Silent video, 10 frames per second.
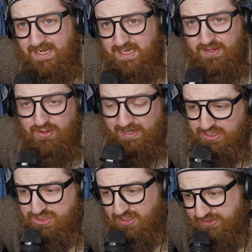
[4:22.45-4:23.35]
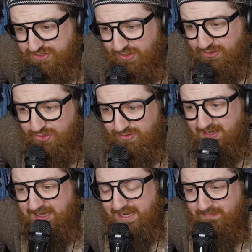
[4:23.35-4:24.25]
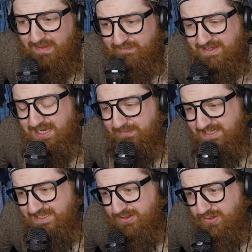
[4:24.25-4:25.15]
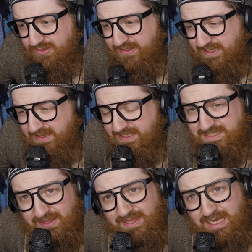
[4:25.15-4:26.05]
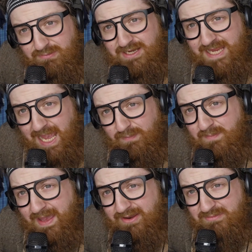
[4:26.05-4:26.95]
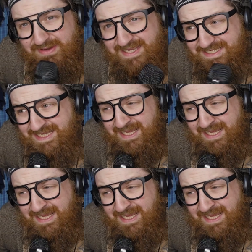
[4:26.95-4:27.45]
Again, I just saw this article, and again, every time I see an article like this, I think I'm going to yap about it, because